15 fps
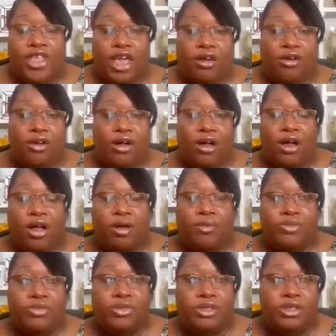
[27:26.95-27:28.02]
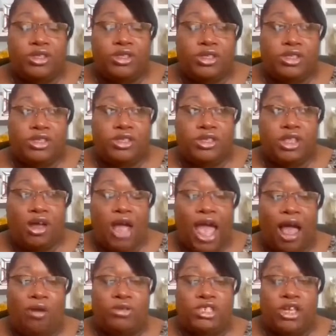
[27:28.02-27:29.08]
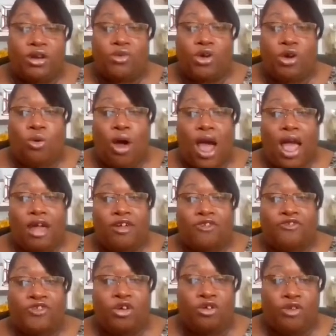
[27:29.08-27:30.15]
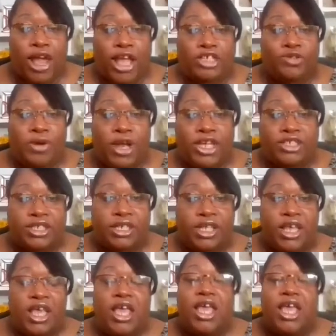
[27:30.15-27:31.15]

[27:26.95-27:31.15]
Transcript: their the hours that are required for graduation.